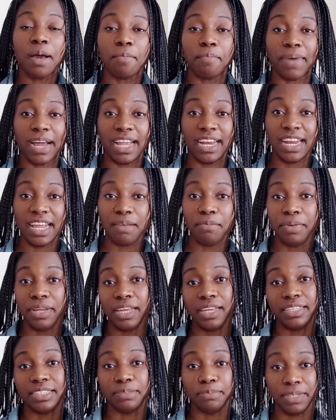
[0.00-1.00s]
my name
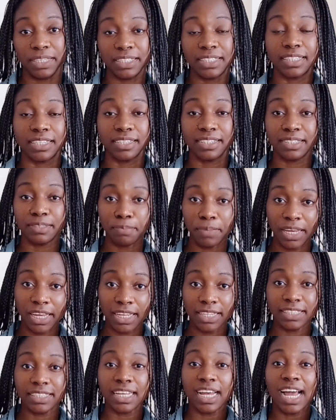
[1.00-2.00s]
is Mr.
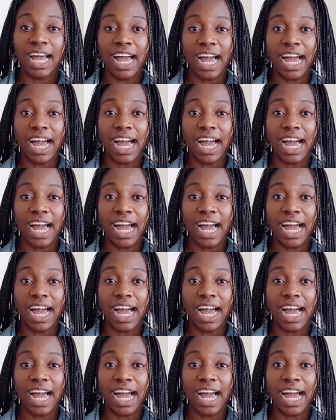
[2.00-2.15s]
Smith.